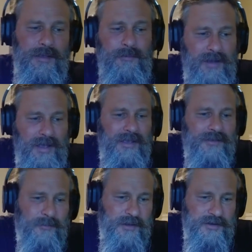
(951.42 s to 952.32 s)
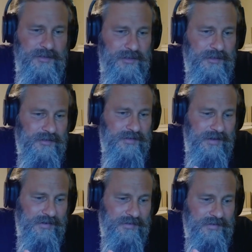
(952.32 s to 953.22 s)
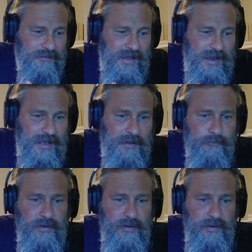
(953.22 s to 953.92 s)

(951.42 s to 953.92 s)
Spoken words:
in my estimation, I think the scientists have